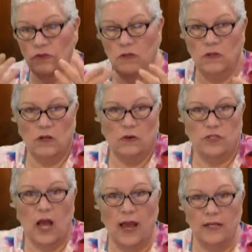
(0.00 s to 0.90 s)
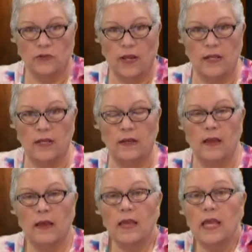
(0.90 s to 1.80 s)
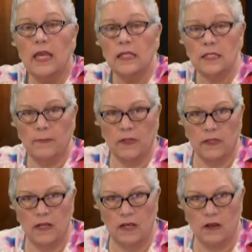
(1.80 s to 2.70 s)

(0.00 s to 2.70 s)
you know, dehydrated, his ability